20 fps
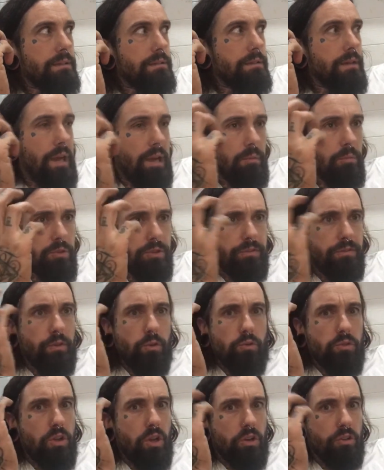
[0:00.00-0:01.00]
how much
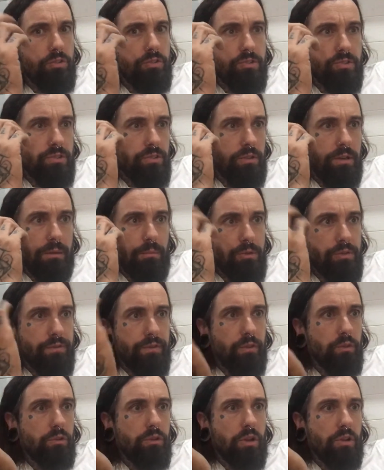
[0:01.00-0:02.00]
food costs or how
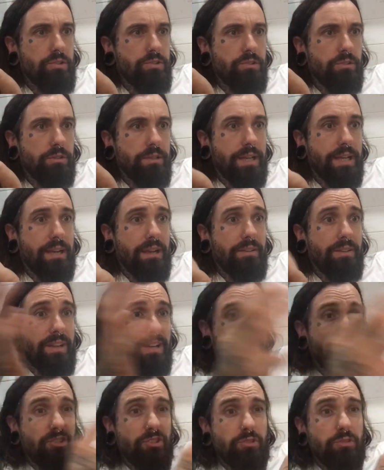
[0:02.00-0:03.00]
much fuel costs and all that kind of thing.